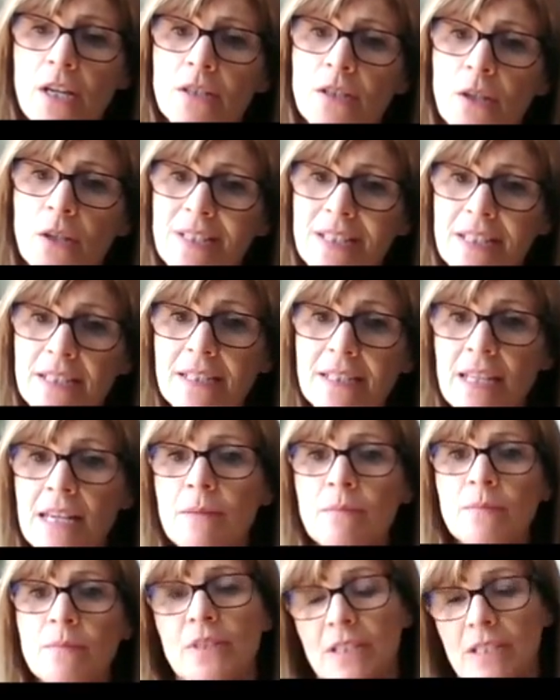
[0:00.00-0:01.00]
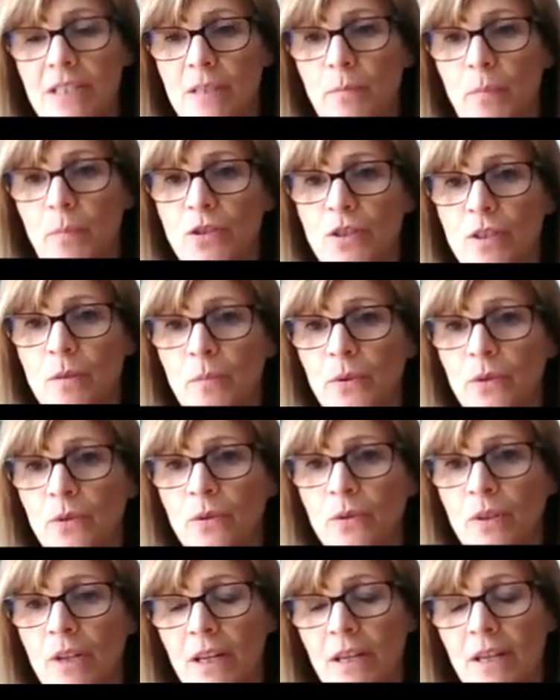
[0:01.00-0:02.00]
So it seems that it's
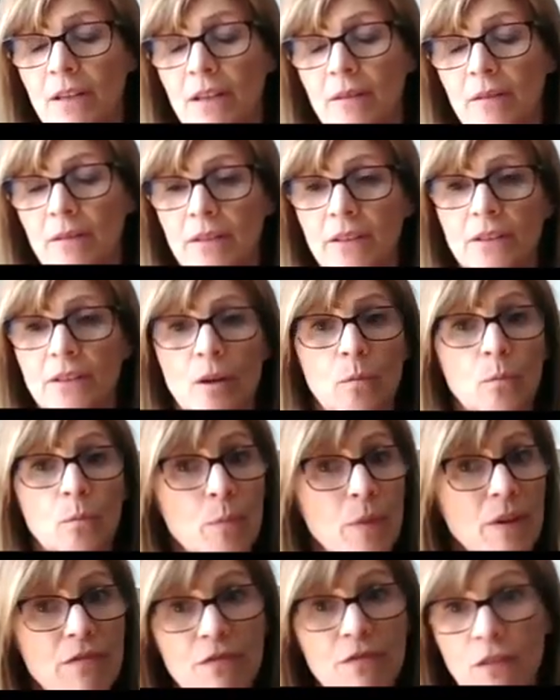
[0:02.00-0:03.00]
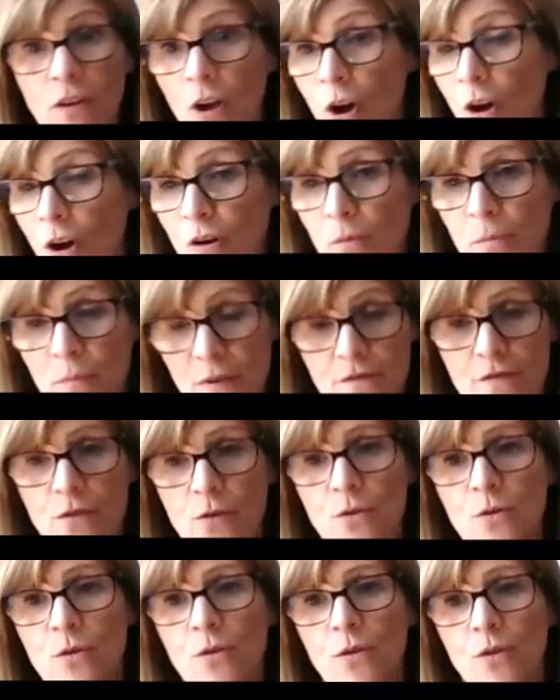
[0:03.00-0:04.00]
possible, you know, long
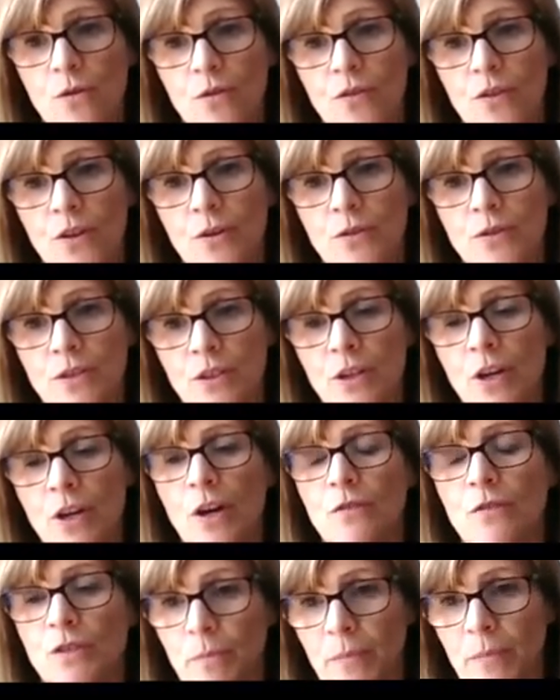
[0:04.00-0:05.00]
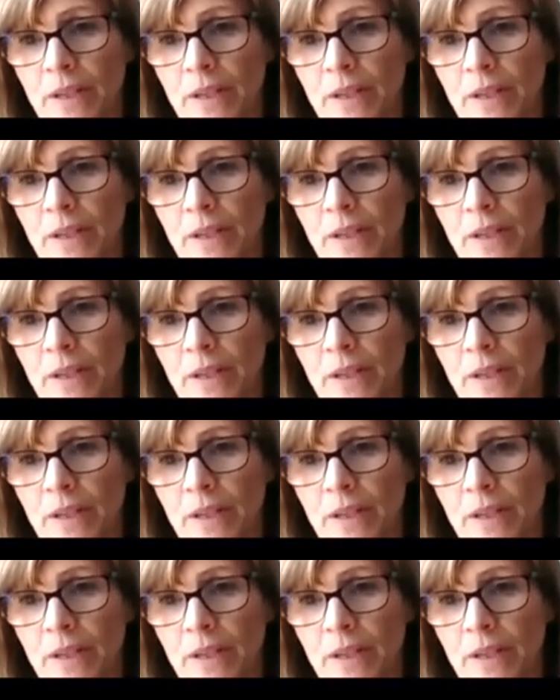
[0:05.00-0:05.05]
before those nerves